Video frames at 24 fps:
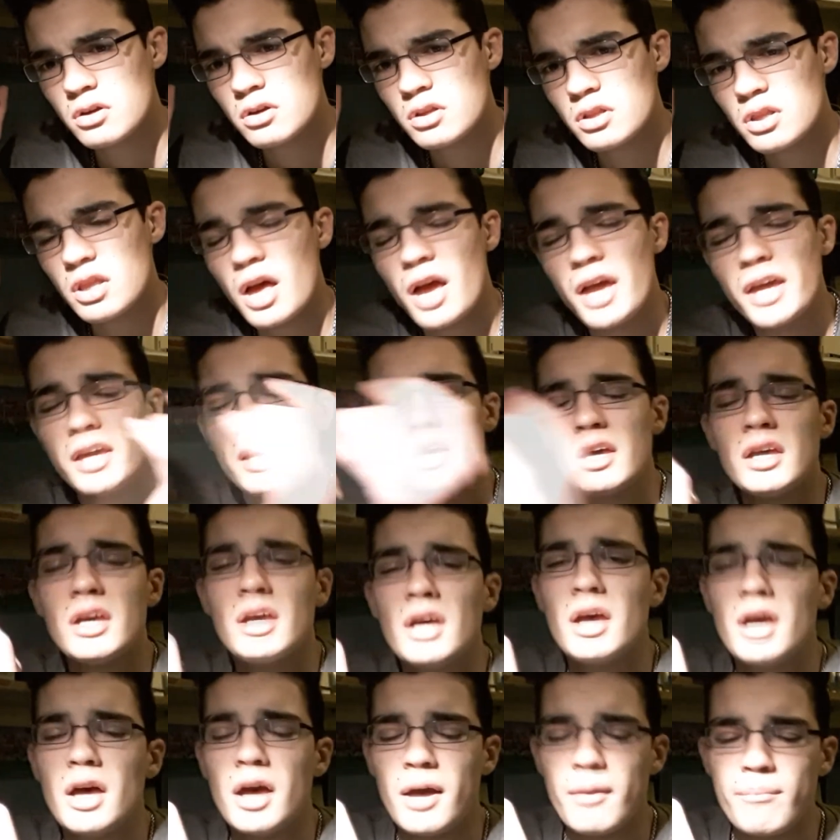Like,
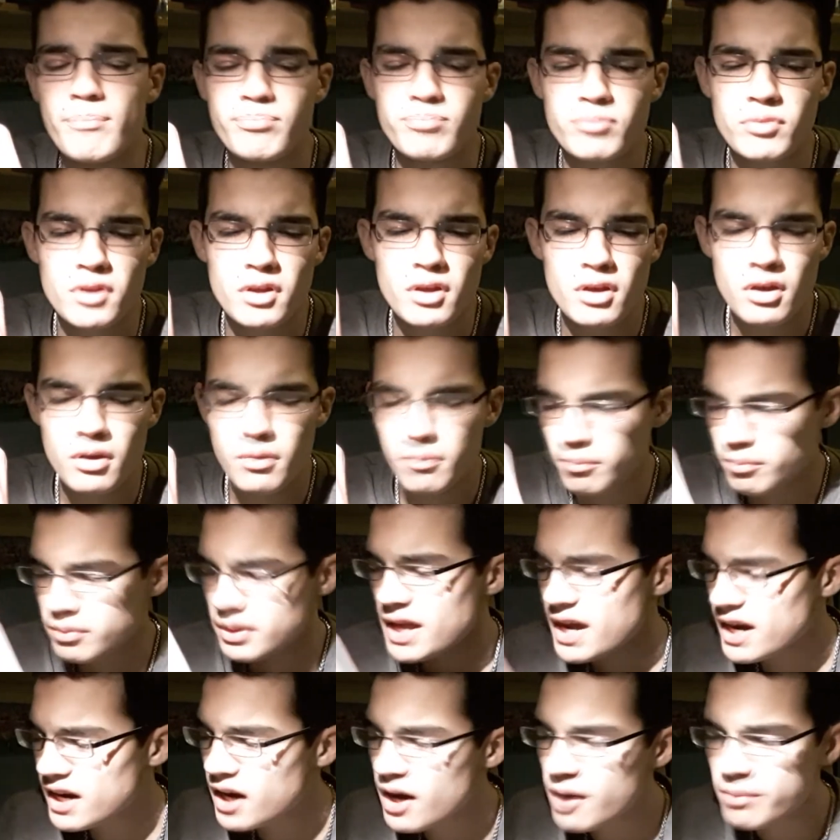um,
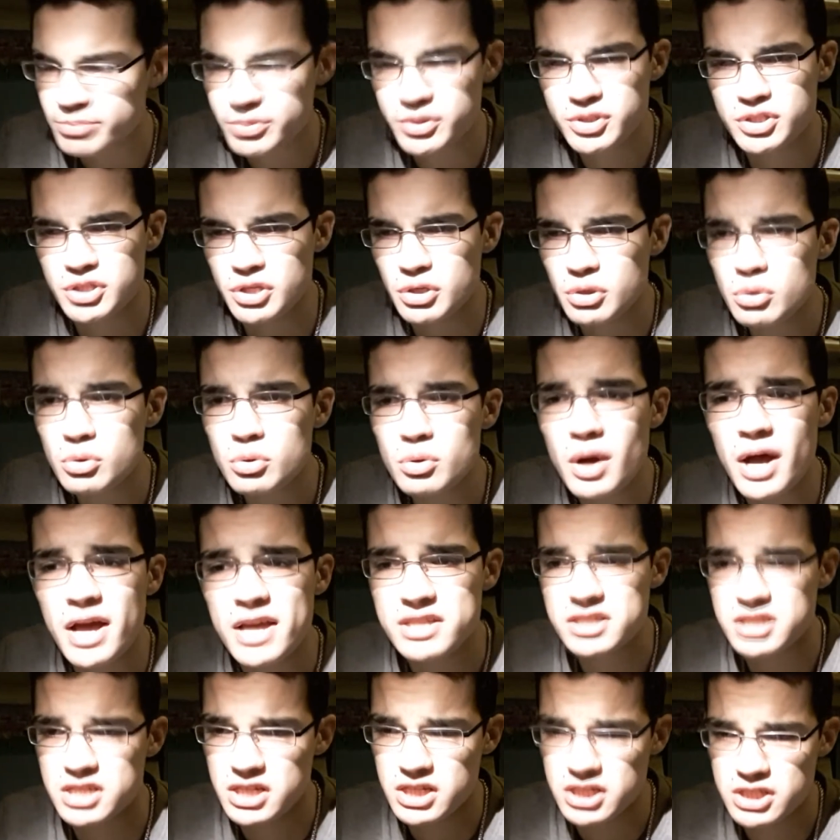Black Ops 2
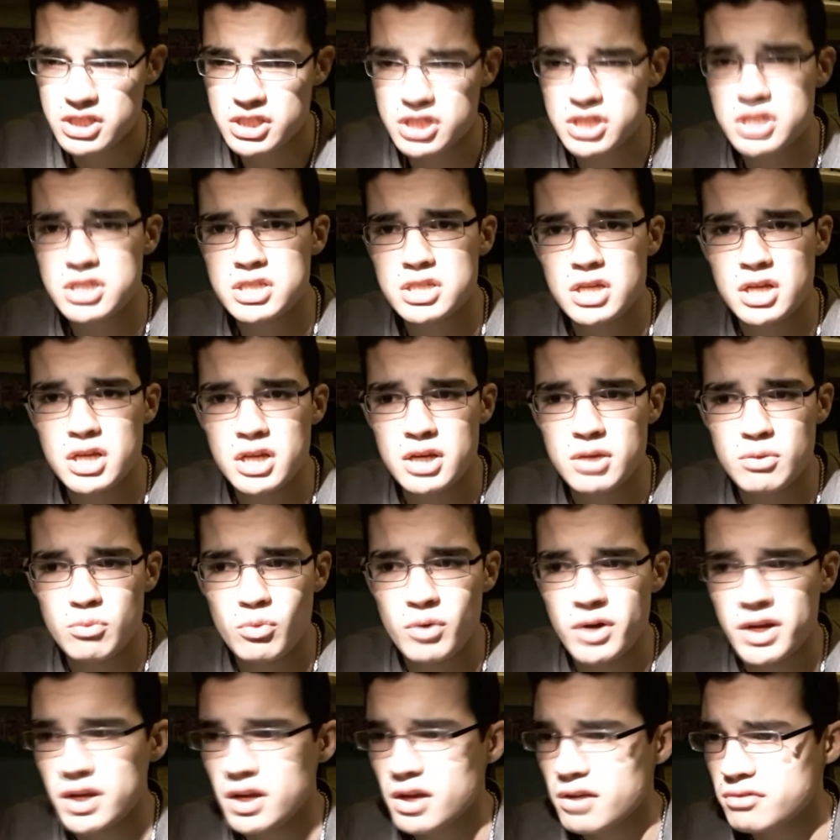has its, uh,
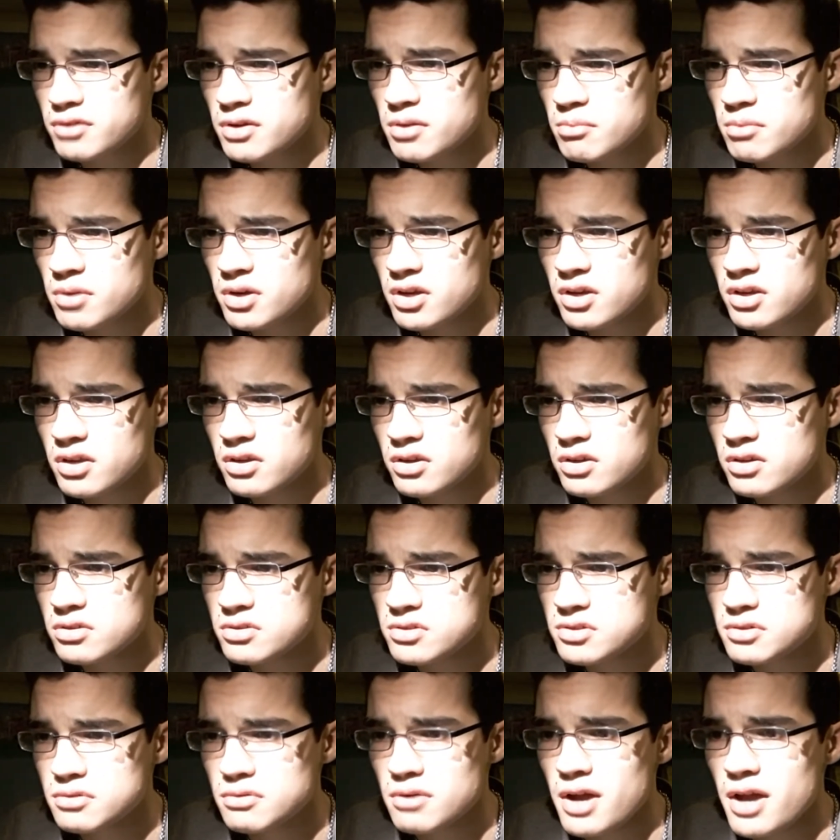wait, okay my
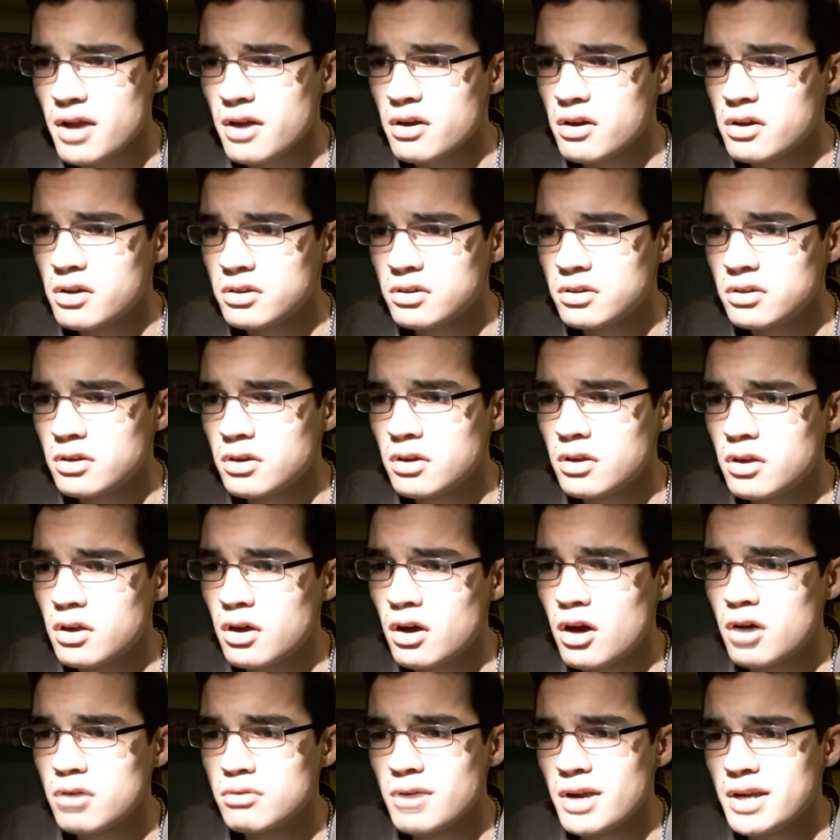console right on,
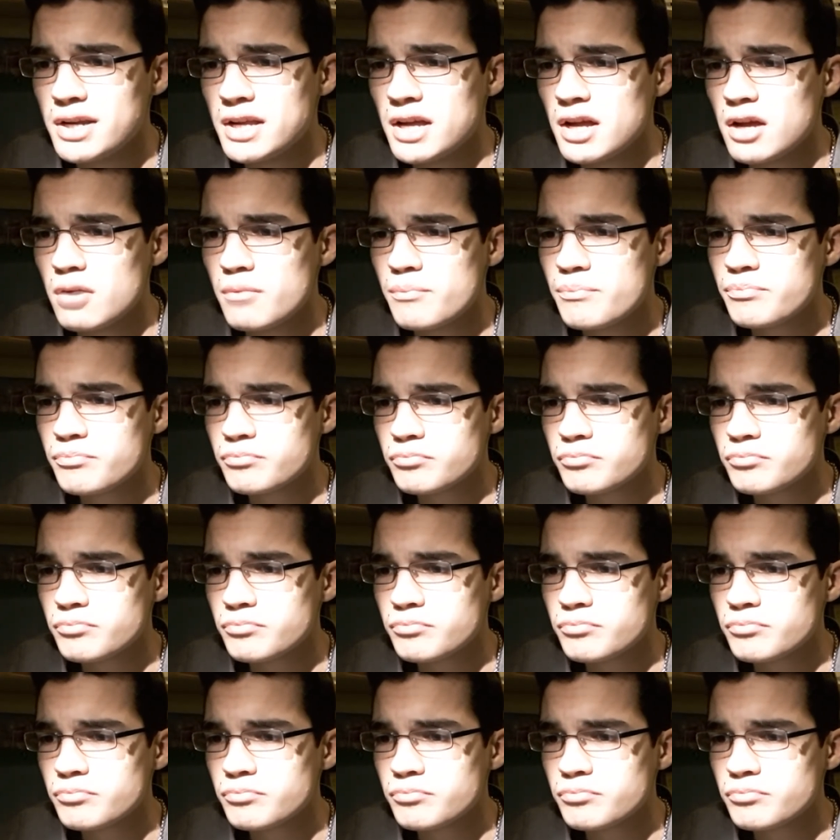on right now?